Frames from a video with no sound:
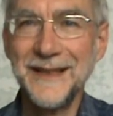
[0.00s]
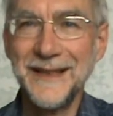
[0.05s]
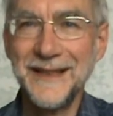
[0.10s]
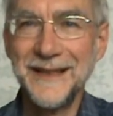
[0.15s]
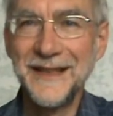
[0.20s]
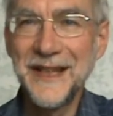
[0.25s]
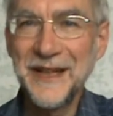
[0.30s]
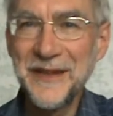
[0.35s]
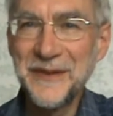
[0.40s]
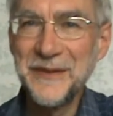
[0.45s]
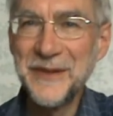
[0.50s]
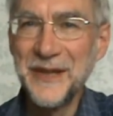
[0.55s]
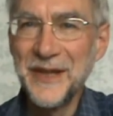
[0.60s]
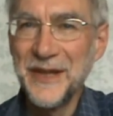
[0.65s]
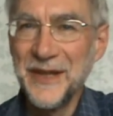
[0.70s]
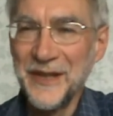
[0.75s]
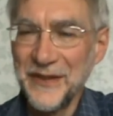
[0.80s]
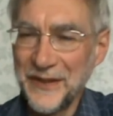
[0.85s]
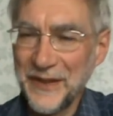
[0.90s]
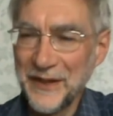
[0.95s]
Now,
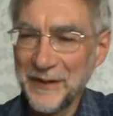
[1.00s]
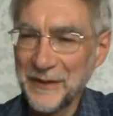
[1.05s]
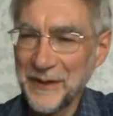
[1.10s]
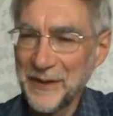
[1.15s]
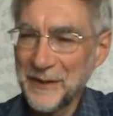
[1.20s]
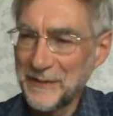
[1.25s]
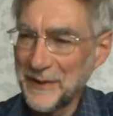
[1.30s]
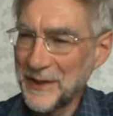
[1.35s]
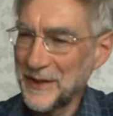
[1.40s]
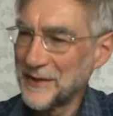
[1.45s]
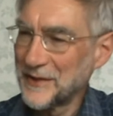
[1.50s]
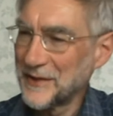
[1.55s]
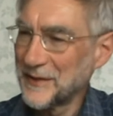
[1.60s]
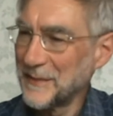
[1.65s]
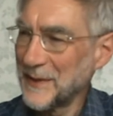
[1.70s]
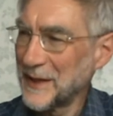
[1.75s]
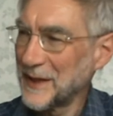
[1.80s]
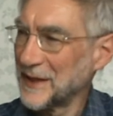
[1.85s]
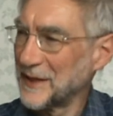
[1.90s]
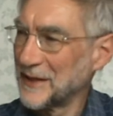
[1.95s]
there are ways to
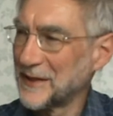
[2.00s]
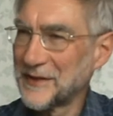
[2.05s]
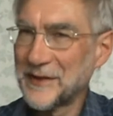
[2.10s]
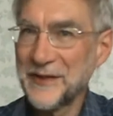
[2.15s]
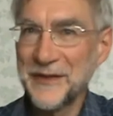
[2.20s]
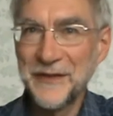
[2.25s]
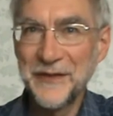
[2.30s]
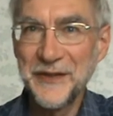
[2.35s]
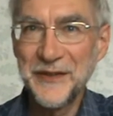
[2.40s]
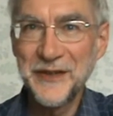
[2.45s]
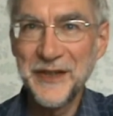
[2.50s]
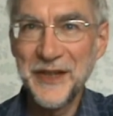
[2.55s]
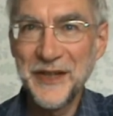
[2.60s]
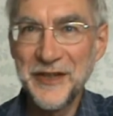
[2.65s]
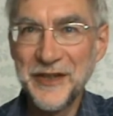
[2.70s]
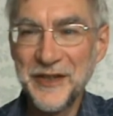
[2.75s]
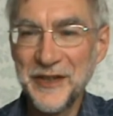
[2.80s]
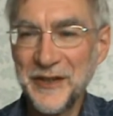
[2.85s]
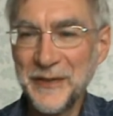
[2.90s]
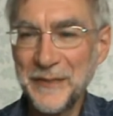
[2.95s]
make surface
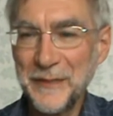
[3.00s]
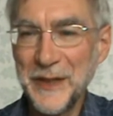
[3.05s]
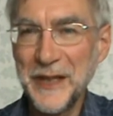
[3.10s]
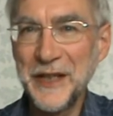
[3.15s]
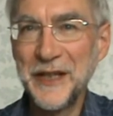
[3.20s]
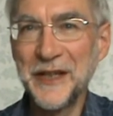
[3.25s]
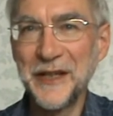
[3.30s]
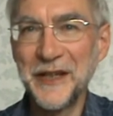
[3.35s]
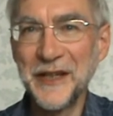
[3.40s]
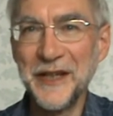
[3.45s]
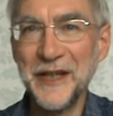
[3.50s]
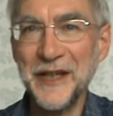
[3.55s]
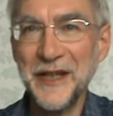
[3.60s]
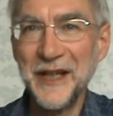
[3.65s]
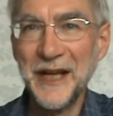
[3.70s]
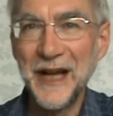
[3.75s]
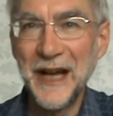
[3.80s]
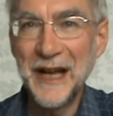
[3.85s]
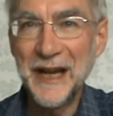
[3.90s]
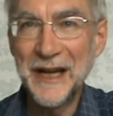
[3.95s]
tension weaker,
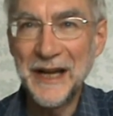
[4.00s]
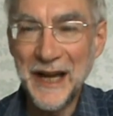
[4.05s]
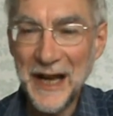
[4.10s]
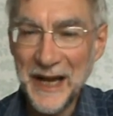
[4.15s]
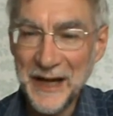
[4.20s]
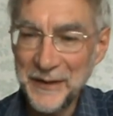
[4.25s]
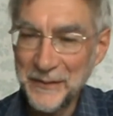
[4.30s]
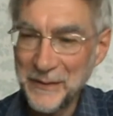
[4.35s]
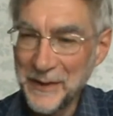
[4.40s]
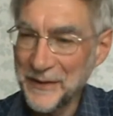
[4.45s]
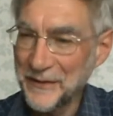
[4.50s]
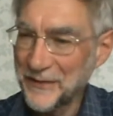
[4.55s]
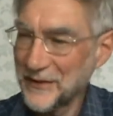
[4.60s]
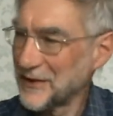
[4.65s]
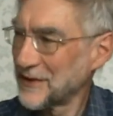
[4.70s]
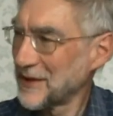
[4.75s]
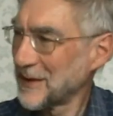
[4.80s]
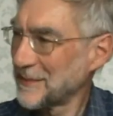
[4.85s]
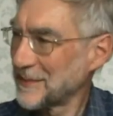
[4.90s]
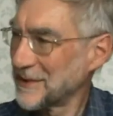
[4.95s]
and one of the
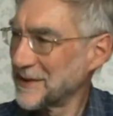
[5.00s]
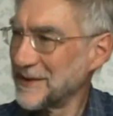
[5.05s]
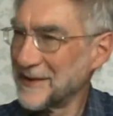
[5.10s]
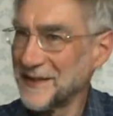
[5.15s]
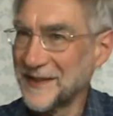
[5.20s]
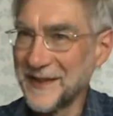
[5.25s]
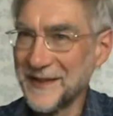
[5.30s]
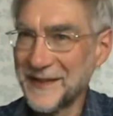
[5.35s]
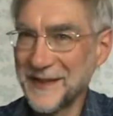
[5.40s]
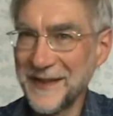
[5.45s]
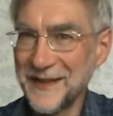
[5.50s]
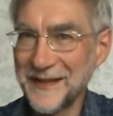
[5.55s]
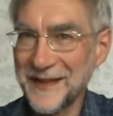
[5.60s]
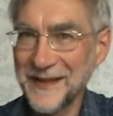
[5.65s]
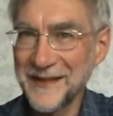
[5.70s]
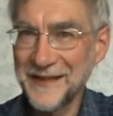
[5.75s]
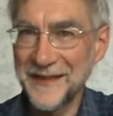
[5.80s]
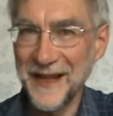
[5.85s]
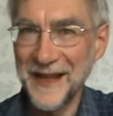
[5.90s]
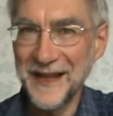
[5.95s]
substances that
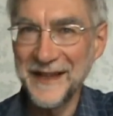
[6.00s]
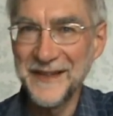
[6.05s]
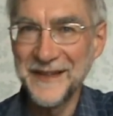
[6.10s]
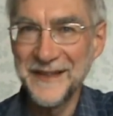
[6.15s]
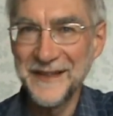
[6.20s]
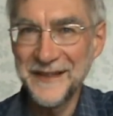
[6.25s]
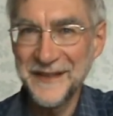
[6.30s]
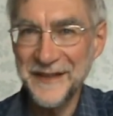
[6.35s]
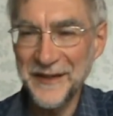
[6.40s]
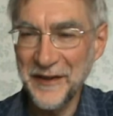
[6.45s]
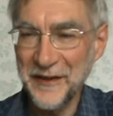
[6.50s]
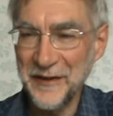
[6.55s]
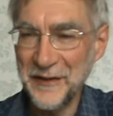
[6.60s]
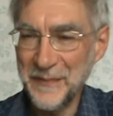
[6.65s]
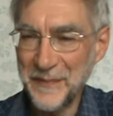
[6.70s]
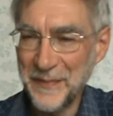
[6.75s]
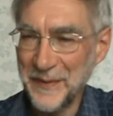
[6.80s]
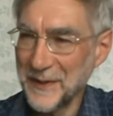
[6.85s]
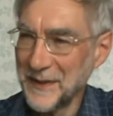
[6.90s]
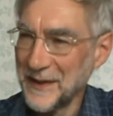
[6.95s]
does that is
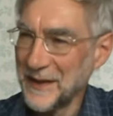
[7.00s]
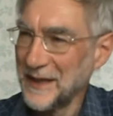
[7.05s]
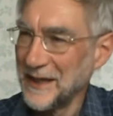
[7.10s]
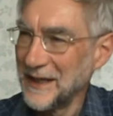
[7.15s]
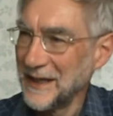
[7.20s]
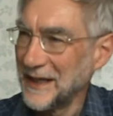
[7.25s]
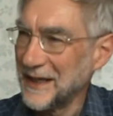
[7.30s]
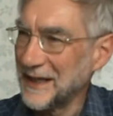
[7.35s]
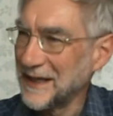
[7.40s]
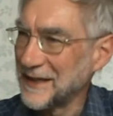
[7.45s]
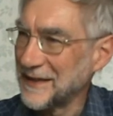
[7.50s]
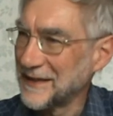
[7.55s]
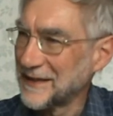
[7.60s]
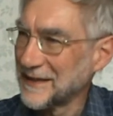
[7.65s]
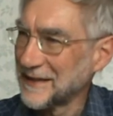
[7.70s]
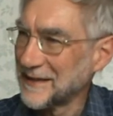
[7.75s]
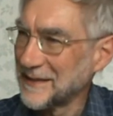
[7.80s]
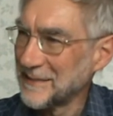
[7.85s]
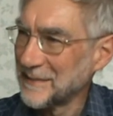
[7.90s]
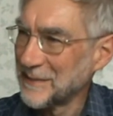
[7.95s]
soap.
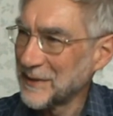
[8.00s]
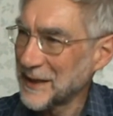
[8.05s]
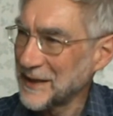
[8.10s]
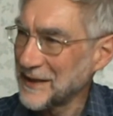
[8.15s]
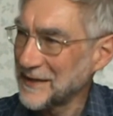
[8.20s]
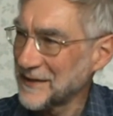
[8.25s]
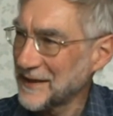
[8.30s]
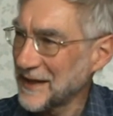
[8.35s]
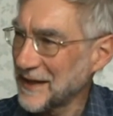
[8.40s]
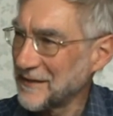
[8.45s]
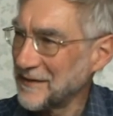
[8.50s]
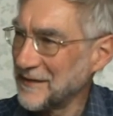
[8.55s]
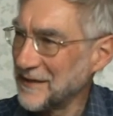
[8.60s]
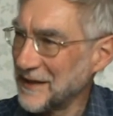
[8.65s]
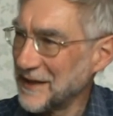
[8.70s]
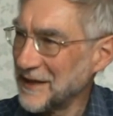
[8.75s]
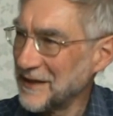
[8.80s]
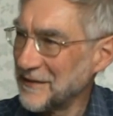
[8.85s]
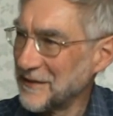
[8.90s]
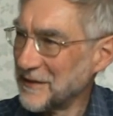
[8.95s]
It breaks down
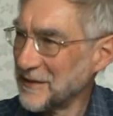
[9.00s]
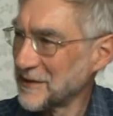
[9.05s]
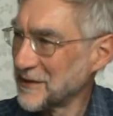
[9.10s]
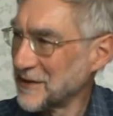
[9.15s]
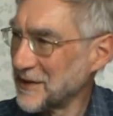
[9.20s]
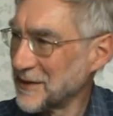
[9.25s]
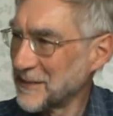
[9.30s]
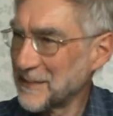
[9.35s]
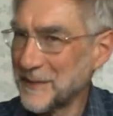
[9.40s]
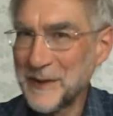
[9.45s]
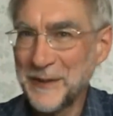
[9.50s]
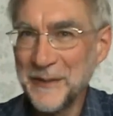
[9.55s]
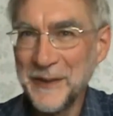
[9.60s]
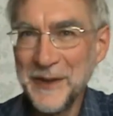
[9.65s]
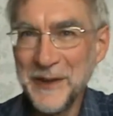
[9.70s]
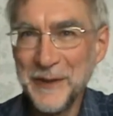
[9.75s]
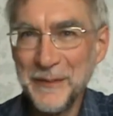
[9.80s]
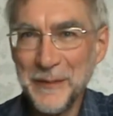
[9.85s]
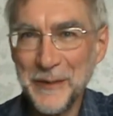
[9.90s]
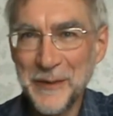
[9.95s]
the forces
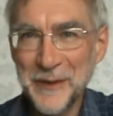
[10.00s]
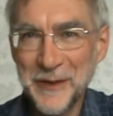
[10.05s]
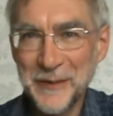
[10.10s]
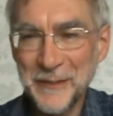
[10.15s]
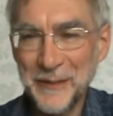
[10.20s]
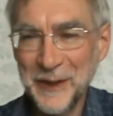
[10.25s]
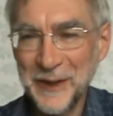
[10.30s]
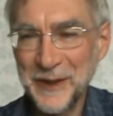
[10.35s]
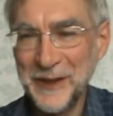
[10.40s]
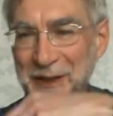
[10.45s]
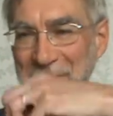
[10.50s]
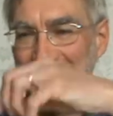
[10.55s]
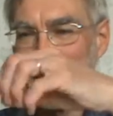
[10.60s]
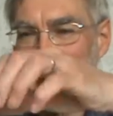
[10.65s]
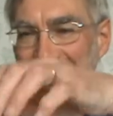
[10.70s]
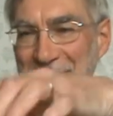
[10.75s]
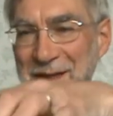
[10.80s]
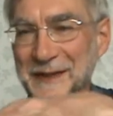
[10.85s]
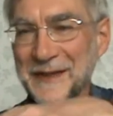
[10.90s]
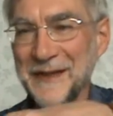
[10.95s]
between the water
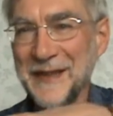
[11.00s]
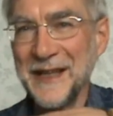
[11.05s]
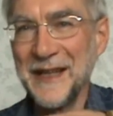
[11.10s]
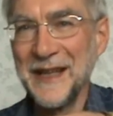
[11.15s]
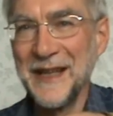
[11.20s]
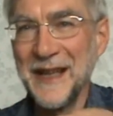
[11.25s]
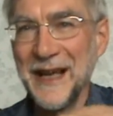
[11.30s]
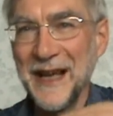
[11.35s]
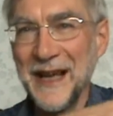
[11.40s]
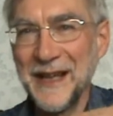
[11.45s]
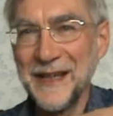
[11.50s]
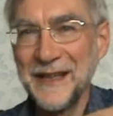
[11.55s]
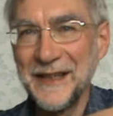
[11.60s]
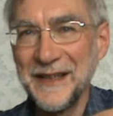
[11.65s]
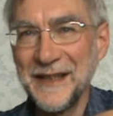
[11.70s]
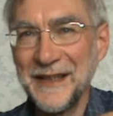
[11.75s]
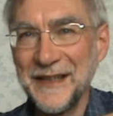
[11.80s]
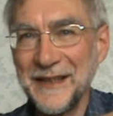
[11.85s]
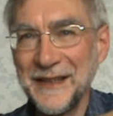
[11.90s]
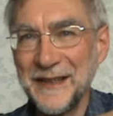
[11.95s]
molecules and
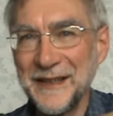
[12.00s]
it